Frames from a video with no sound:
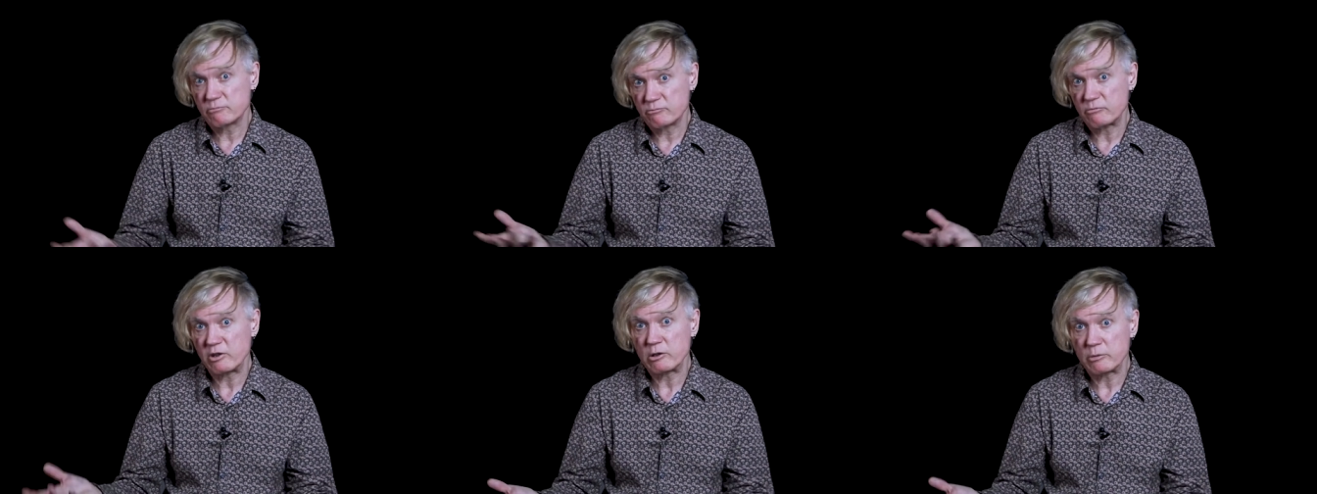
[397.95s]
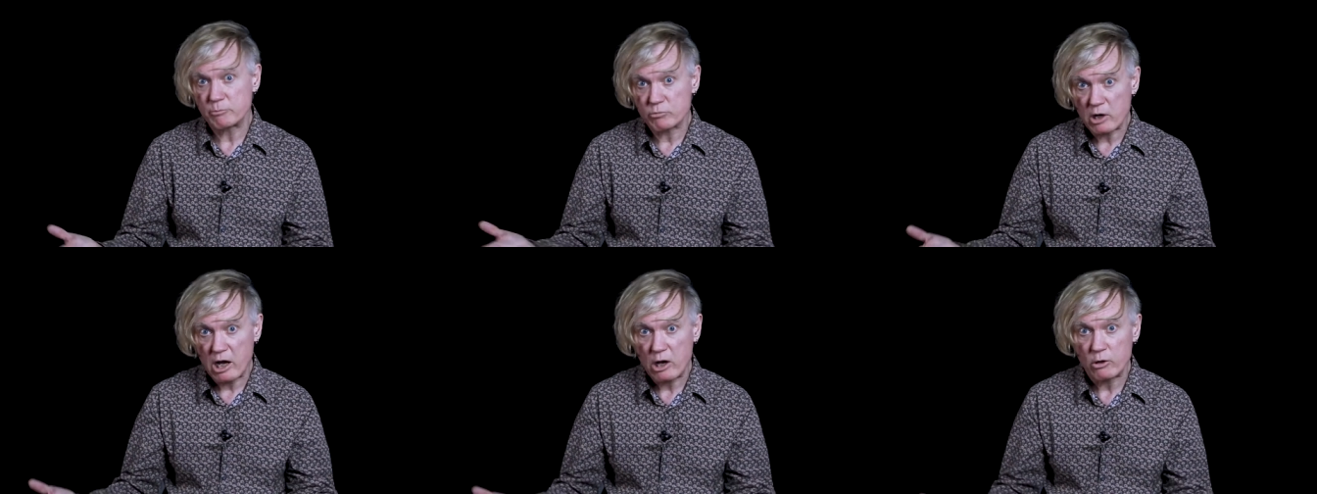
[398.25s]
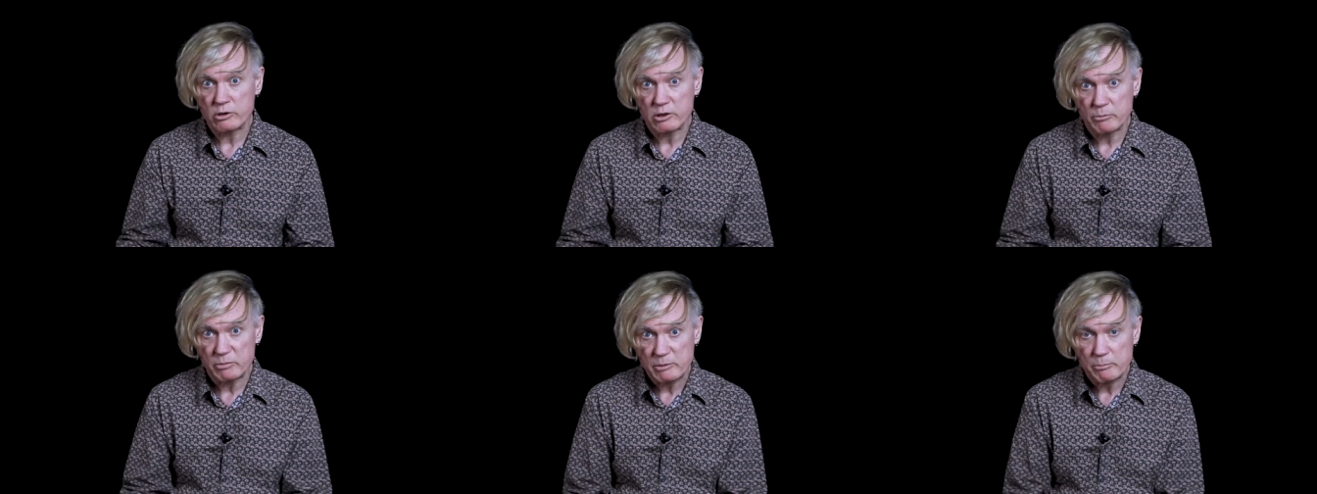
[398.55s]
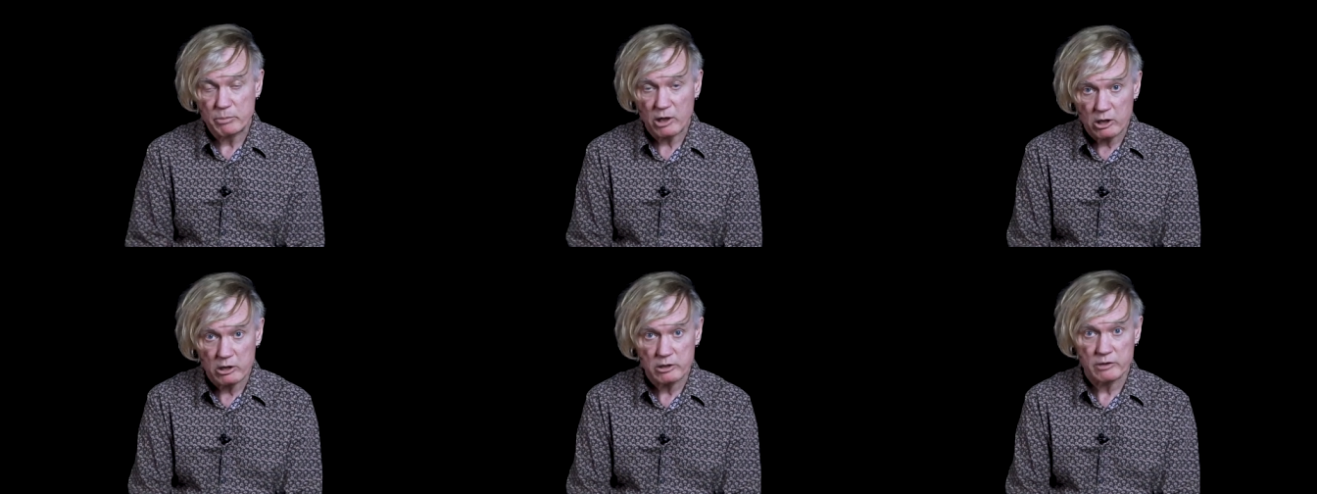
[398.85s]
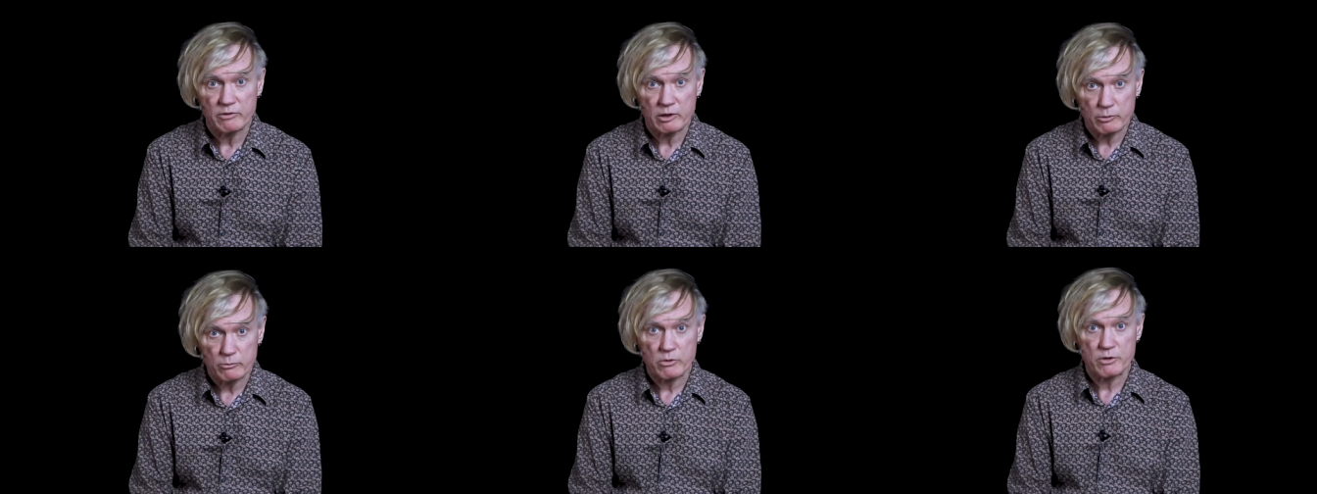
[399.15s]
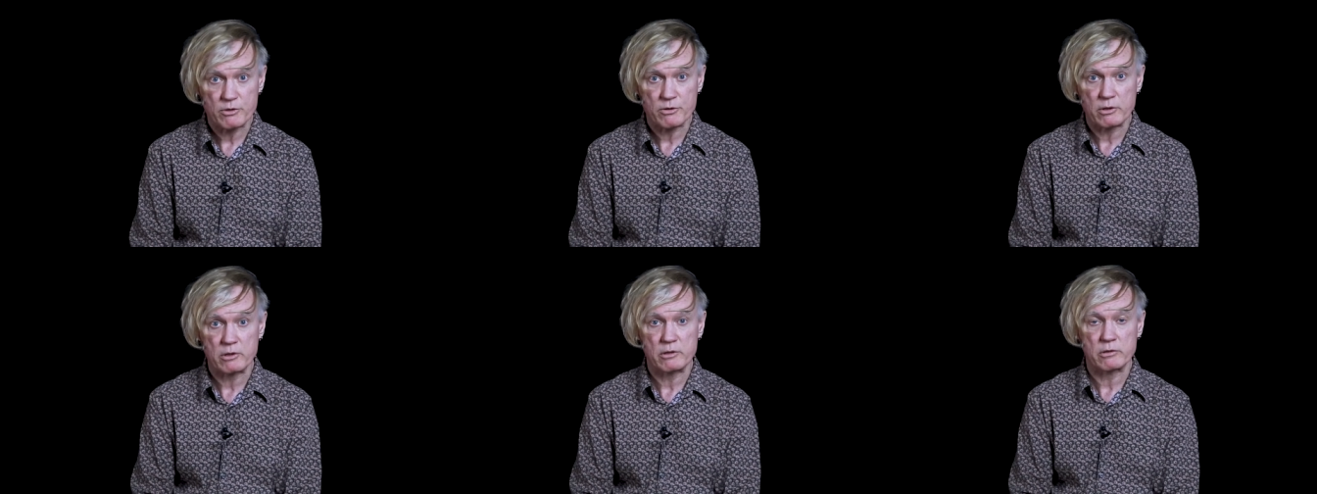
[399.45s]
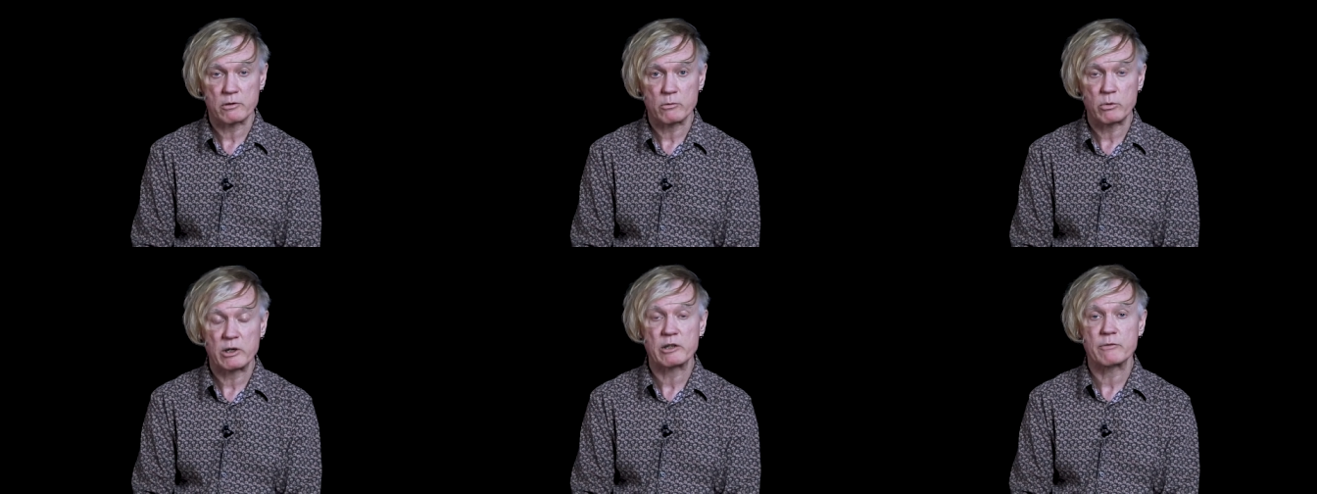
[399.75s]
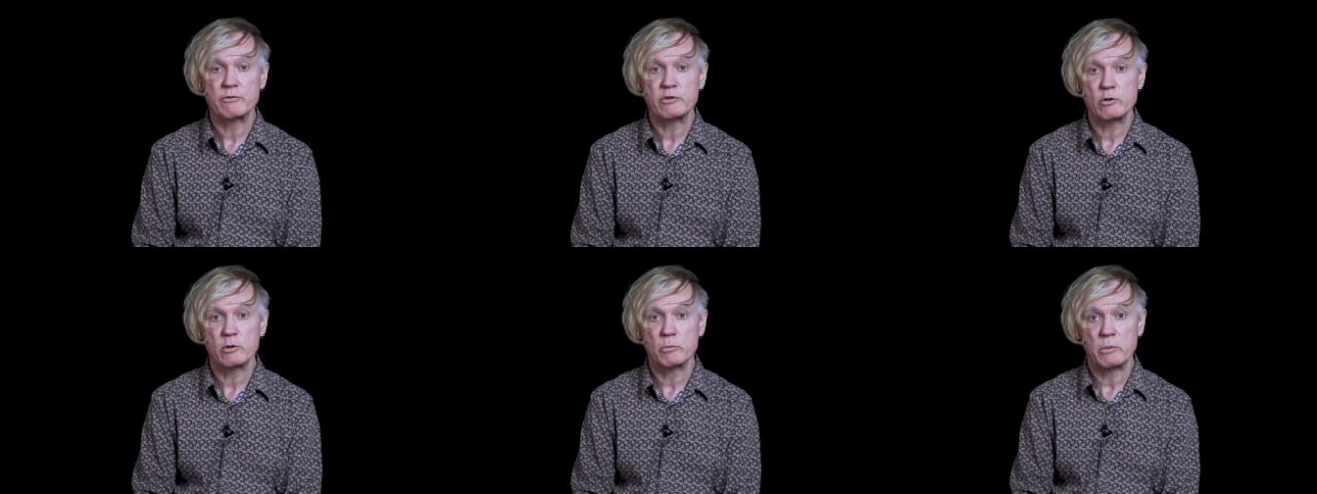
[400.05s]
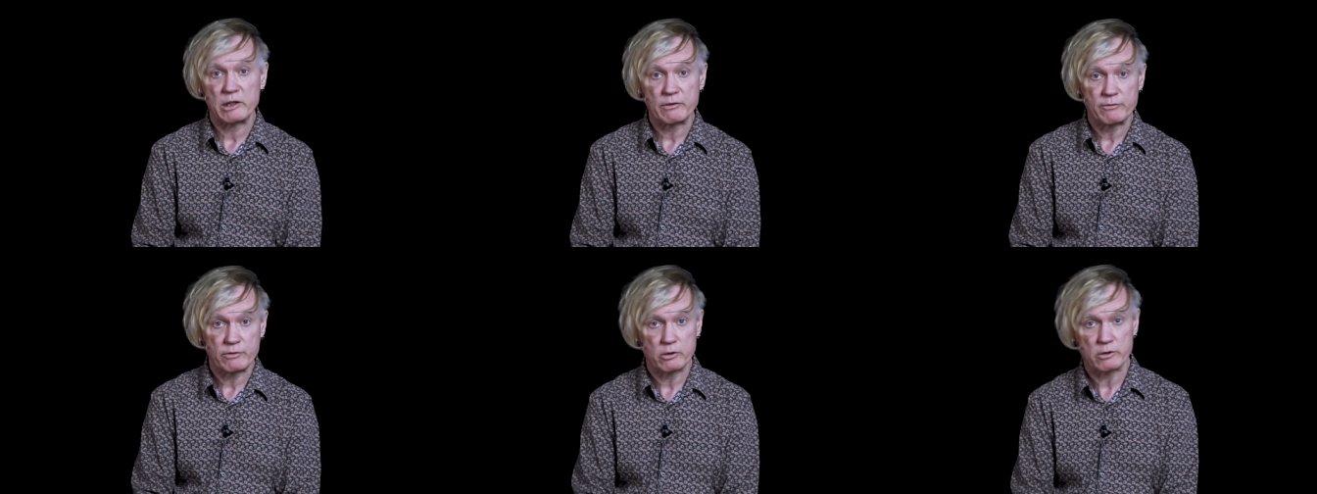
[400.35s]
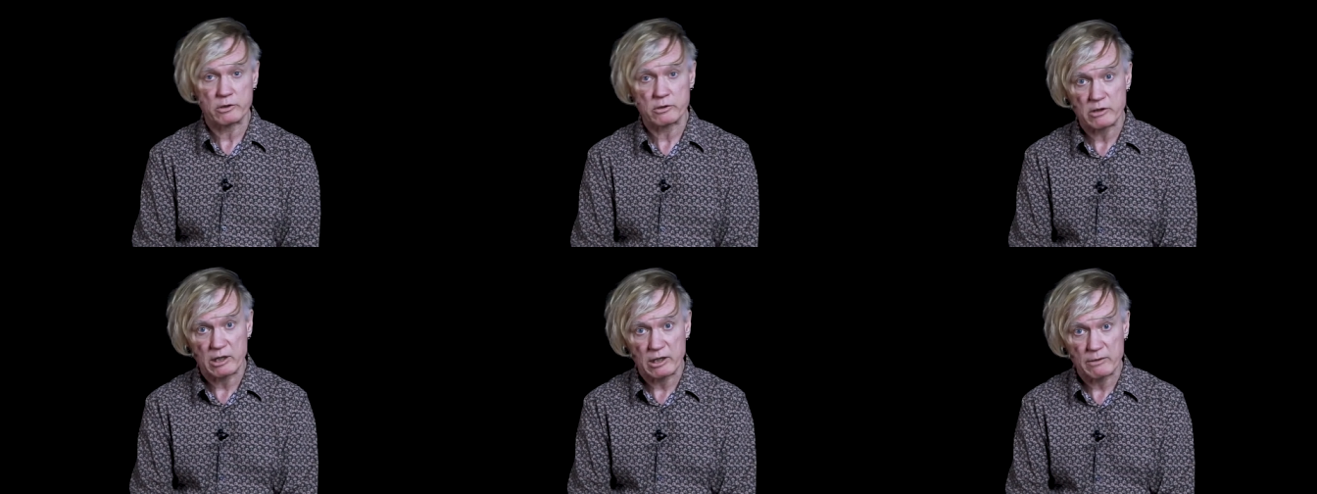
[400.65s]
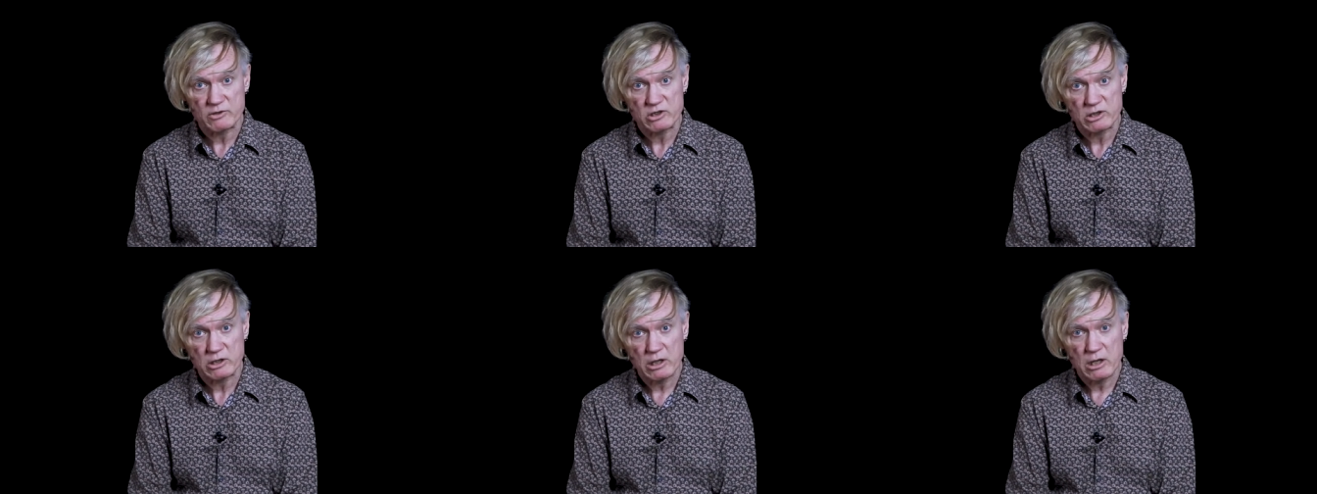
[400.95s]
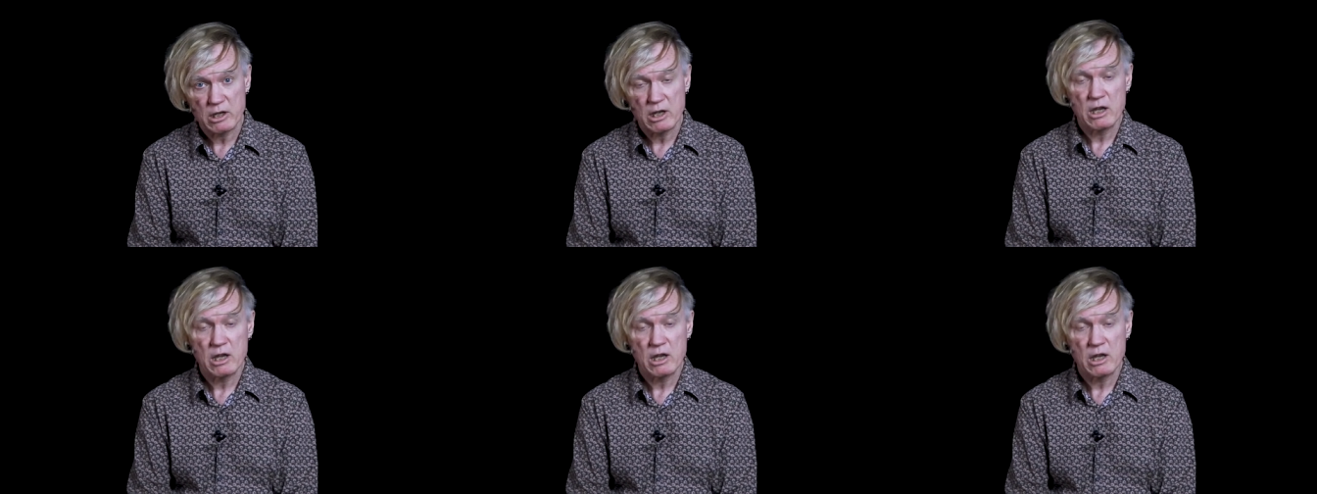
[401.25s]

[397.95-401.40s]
very proud to be part of it with uh, quite a few of my photographs.